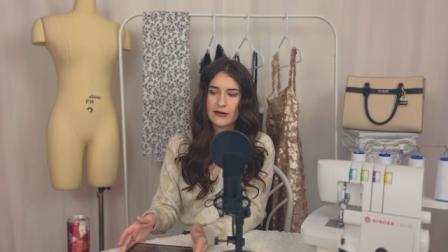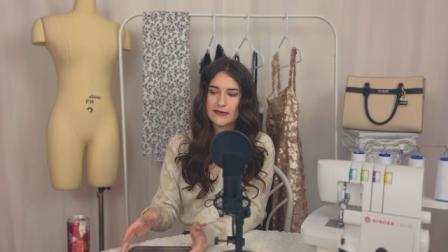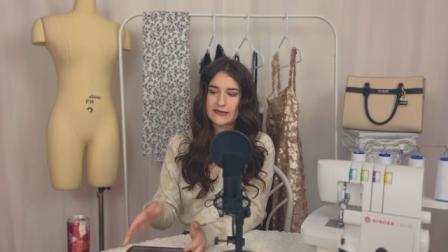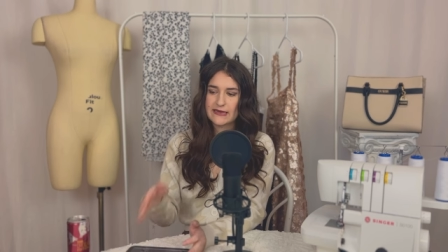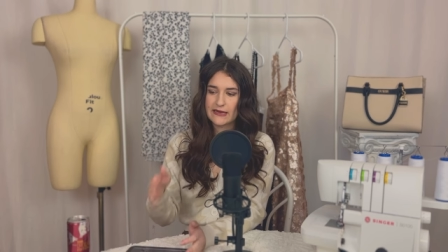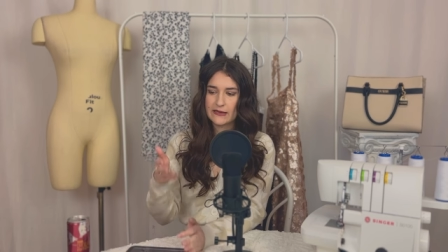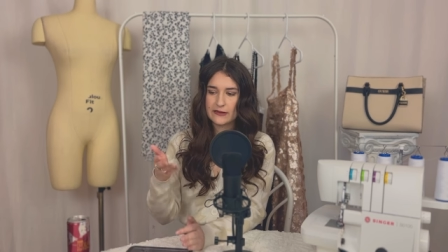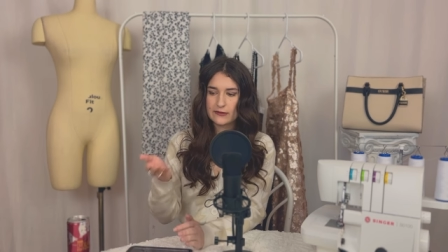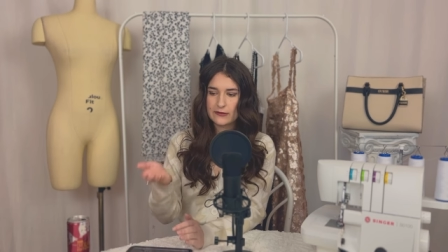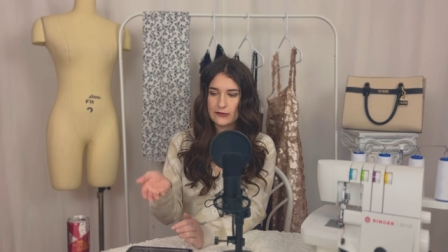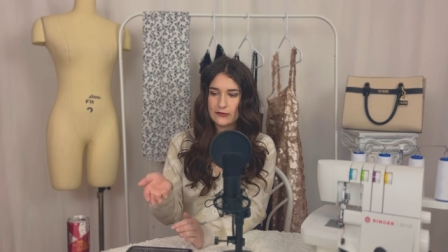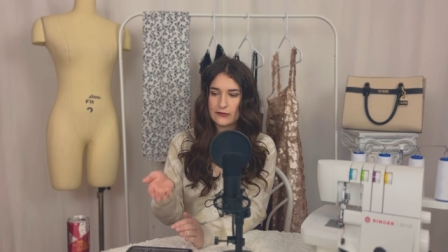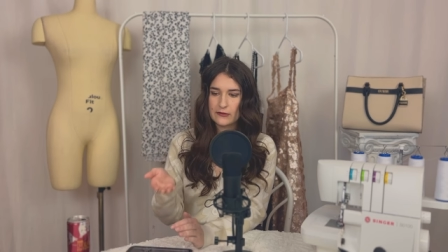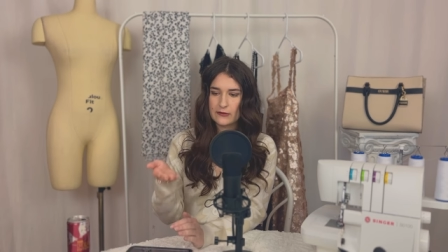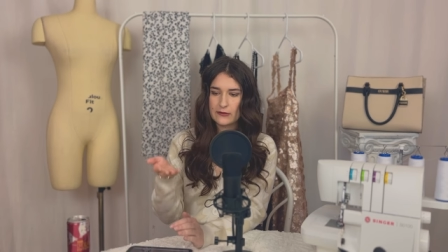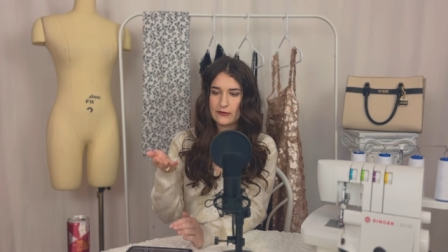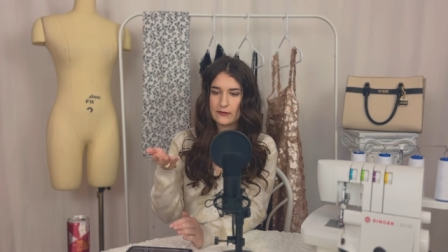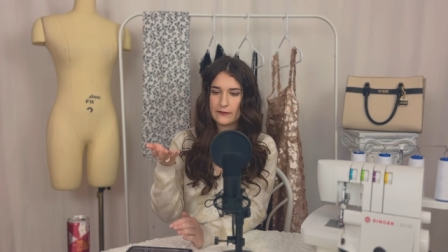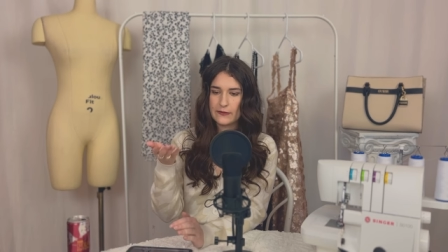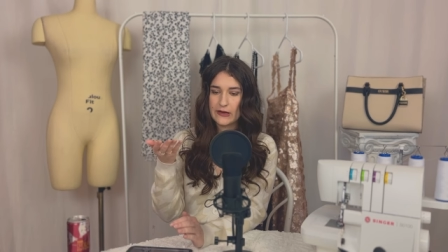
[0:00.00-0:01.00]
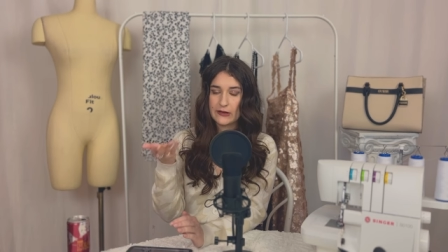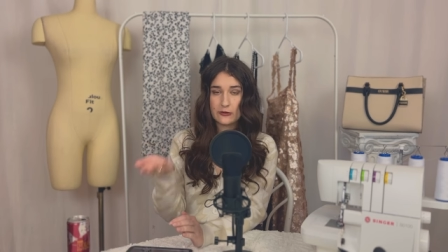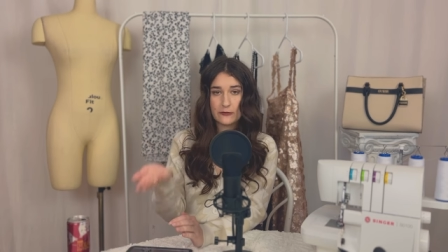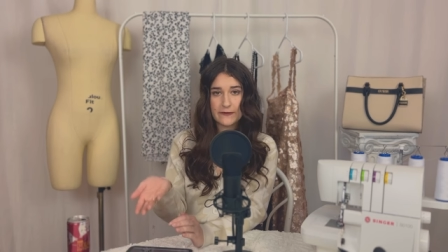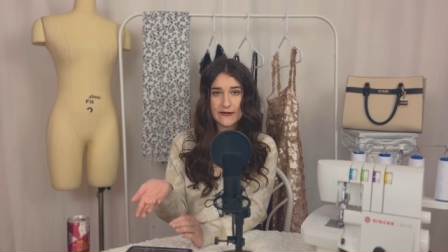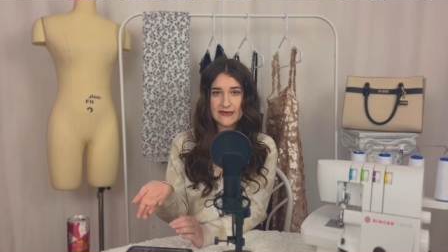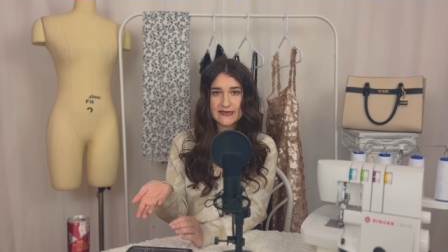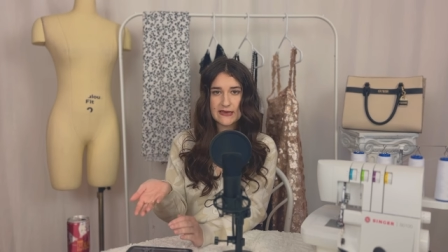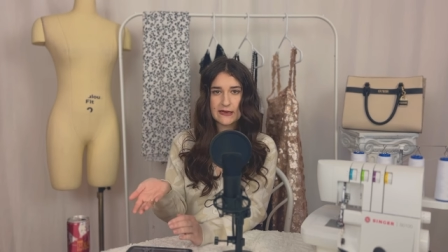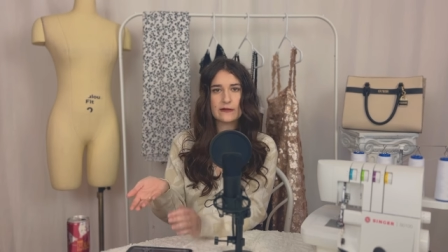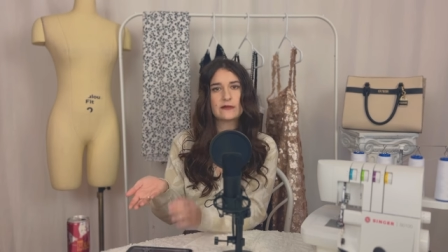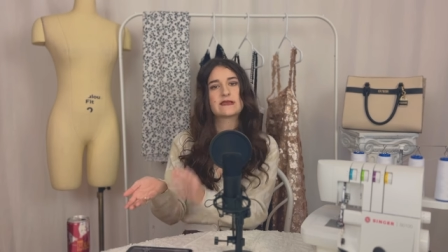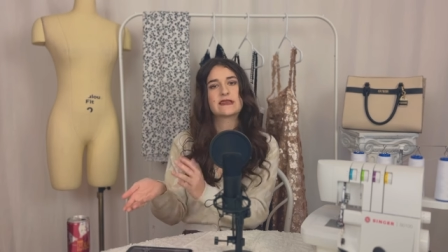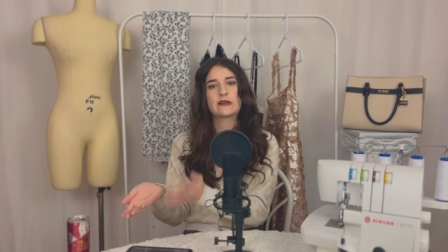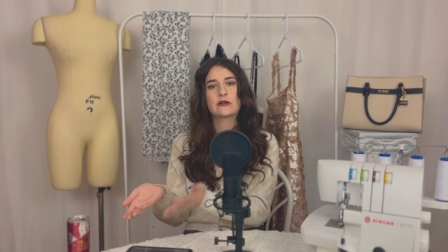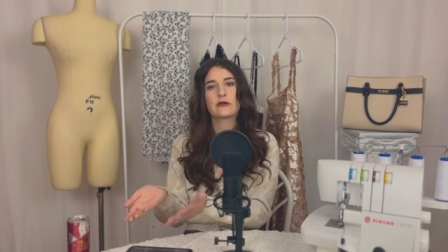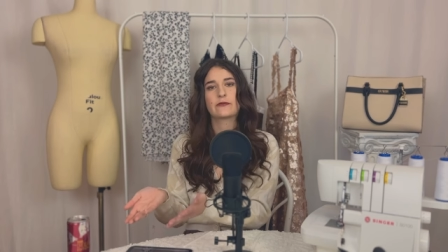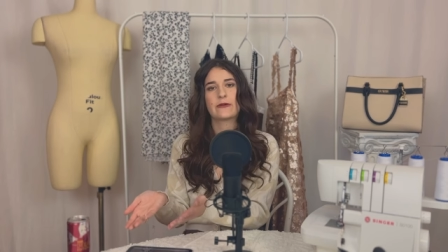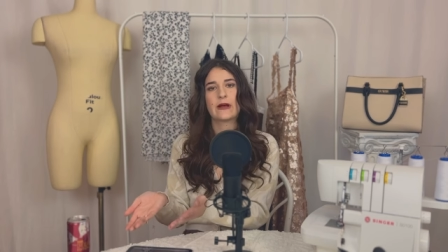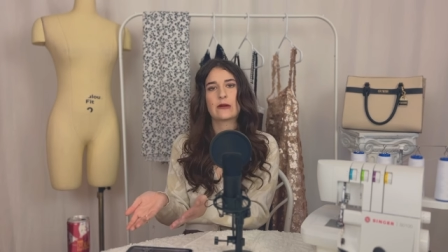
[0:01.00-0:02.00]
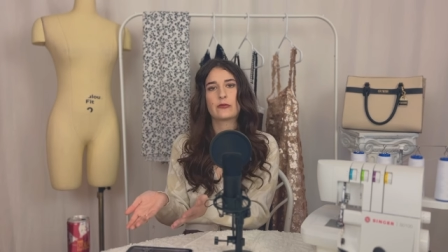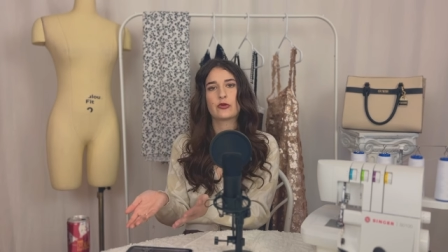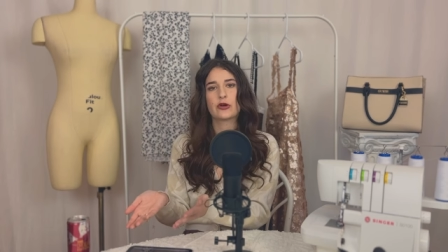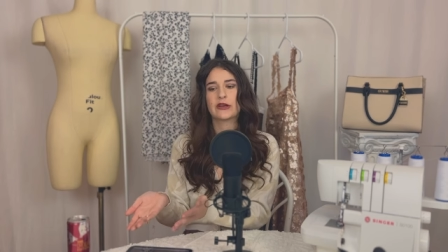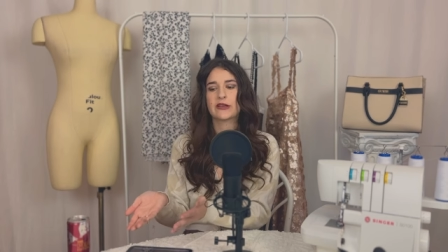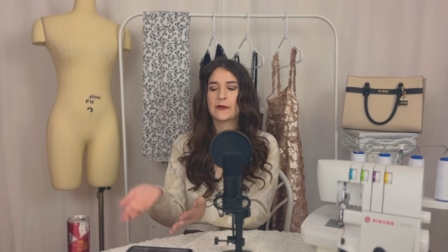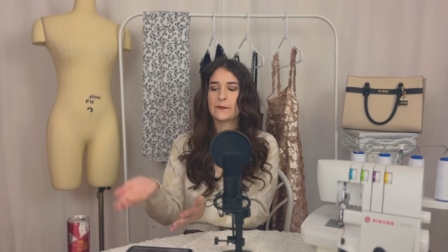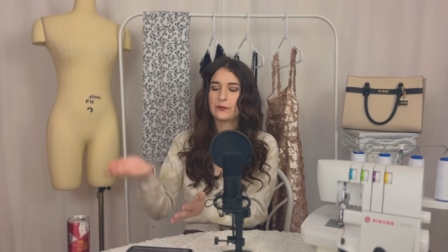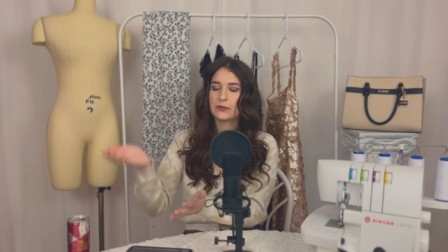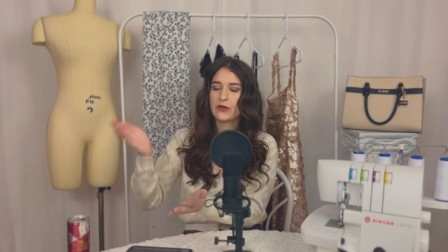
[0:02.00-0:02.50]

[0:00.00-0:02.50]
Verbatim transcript: take the interfacing, take your fabric,